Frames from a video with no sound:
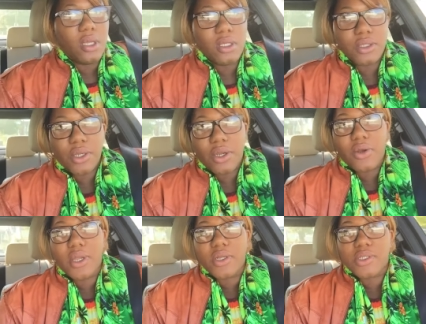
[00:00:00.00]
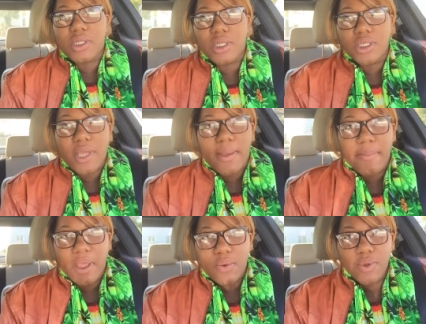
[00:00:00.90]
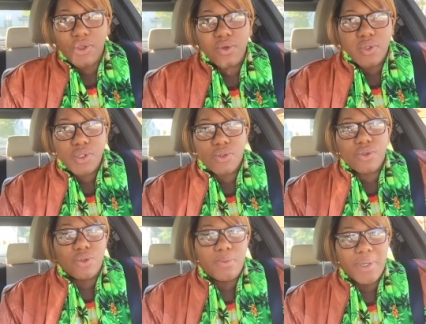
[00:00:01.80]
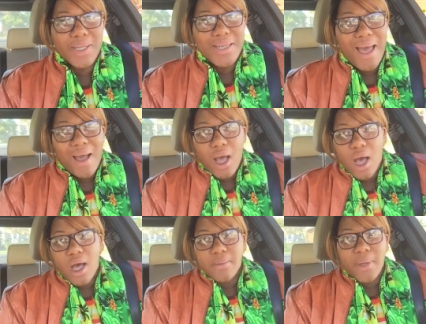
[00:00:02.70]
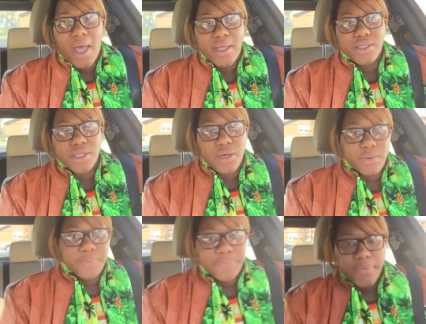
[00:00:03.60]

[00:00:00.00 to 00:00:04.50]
It's your girl here, Tanisha, at banquetyoutube.com, guys. So,